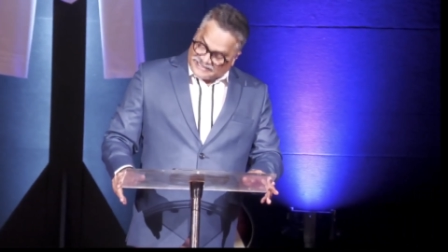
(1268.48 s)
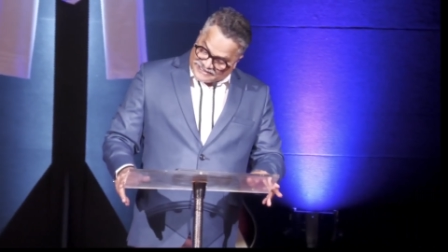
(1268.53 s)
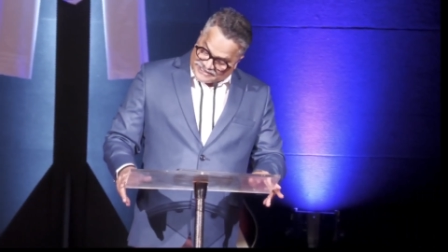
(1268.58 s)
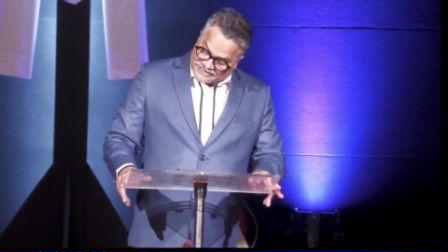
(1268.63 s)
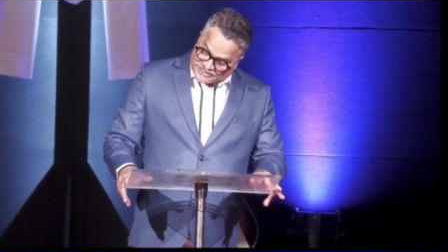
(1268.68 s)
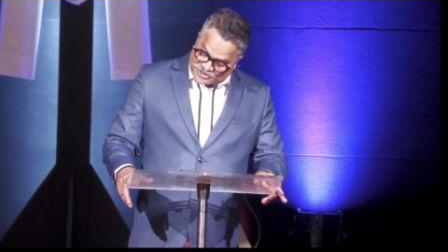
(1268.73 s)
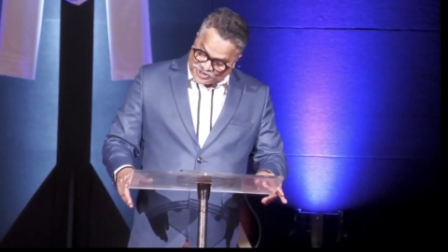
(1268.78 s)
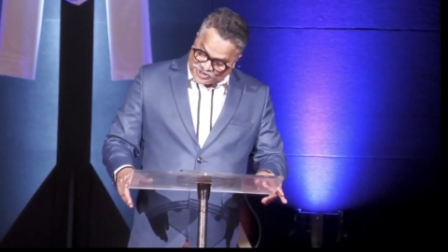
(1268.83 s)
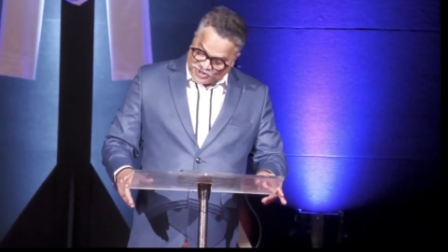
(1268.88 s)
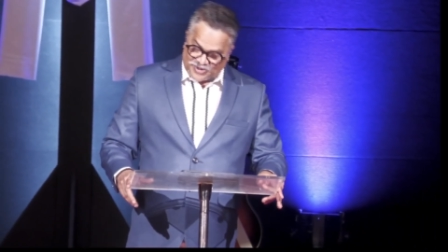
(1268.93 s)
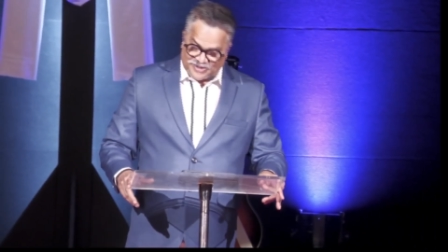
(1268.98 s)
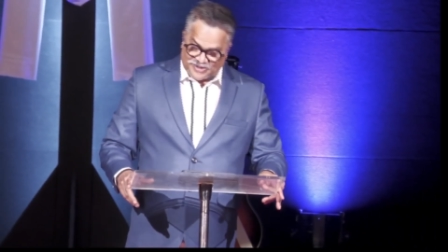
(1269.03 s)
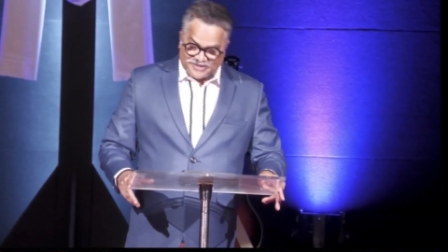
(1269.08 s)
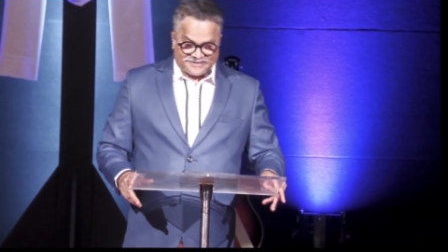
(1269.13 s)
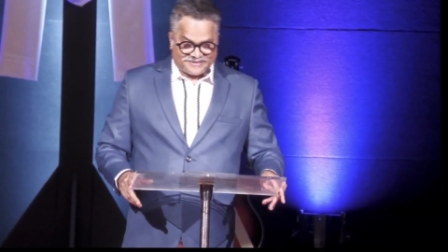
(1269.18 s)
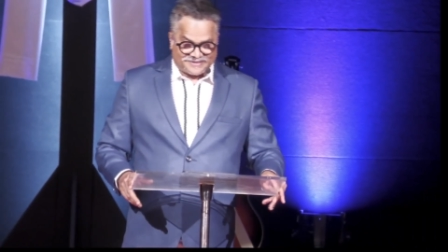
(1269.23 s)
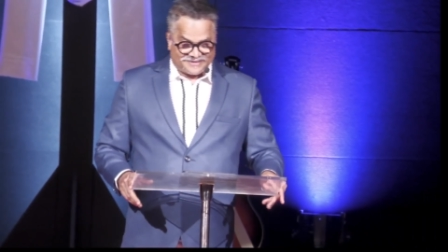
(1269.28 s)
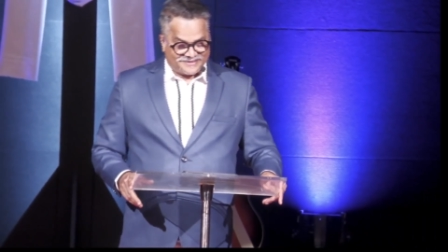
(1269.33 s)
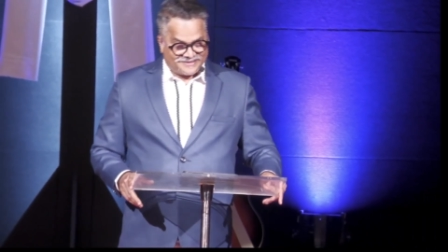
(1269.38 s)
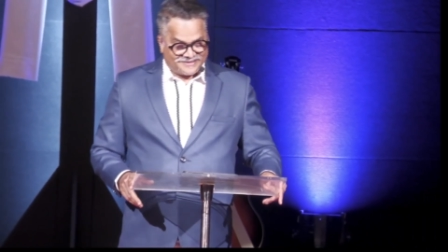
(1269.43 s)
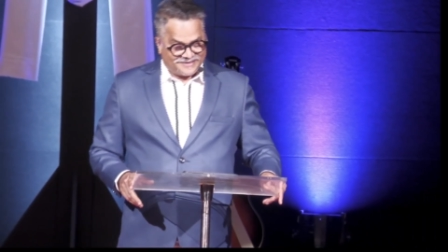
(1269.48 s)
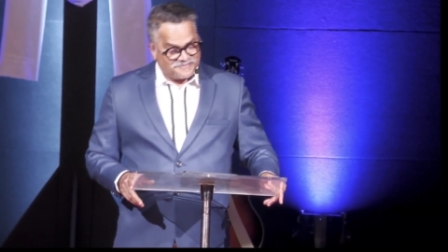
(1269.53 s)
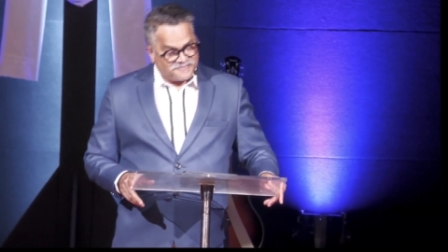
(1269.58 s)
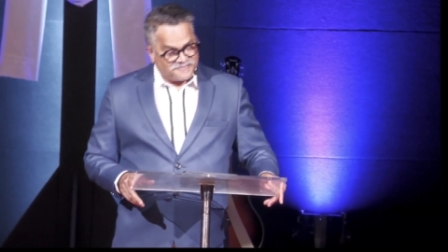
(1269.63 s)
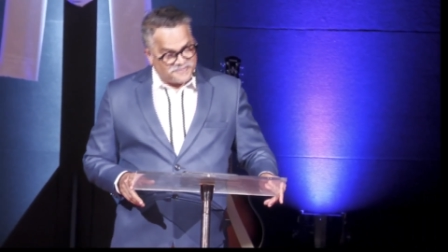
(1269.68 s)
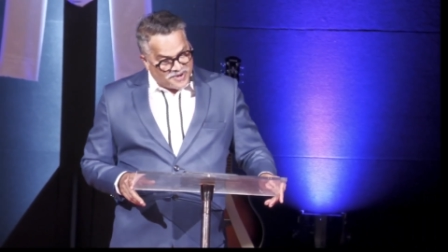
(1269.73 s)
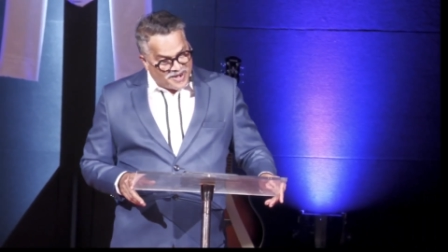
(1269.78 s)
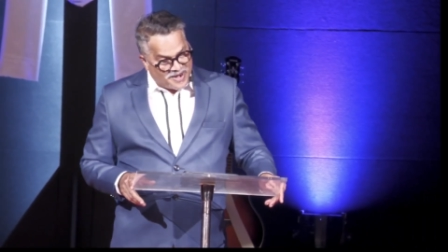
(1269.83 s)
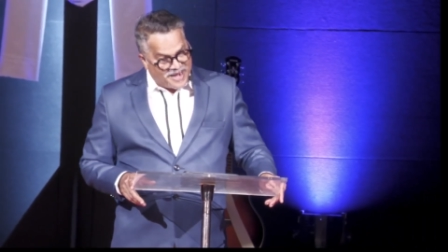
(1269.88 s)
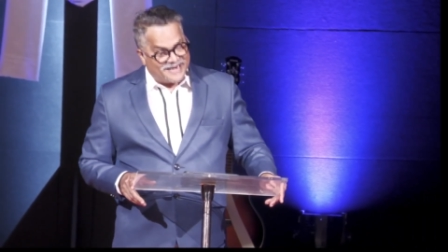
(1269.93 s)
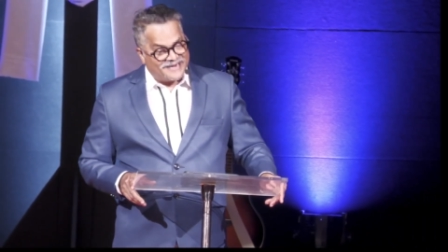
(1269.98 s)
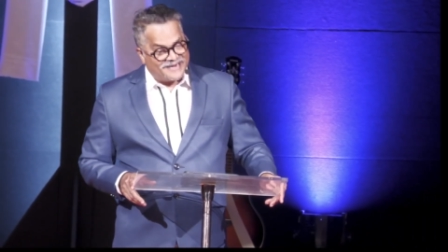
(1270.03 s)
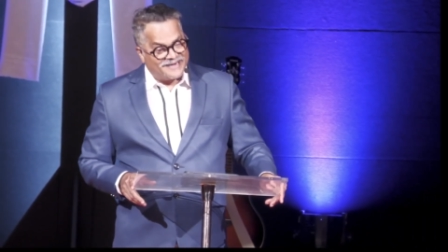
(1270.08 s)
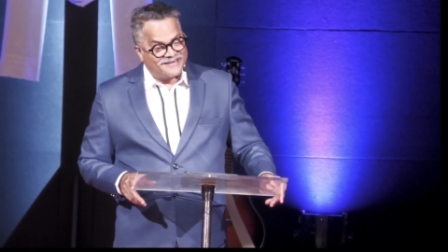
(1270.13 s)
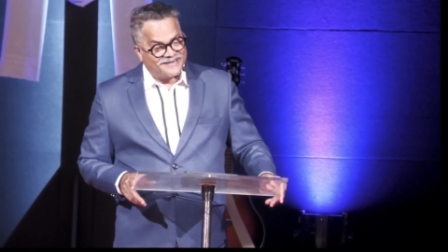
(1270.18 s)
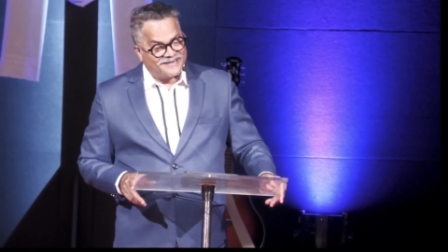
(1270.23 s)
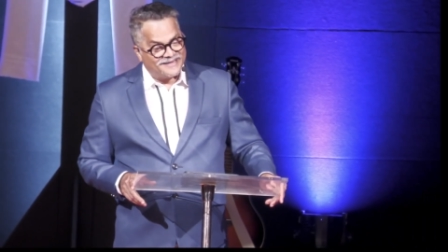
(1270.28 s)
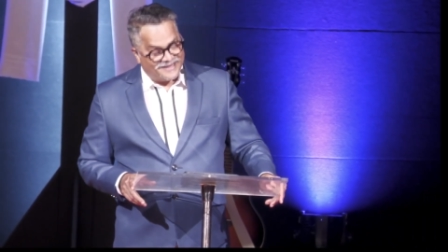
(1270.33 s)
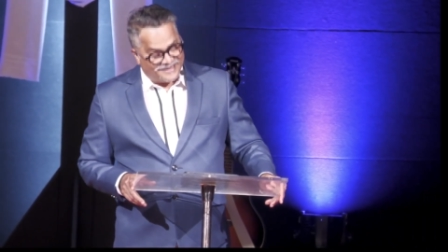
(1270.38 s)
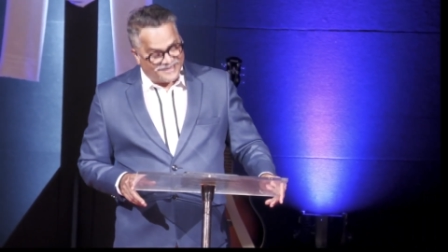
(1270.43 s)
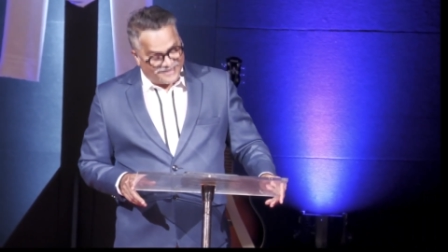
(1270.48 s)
Saul's pride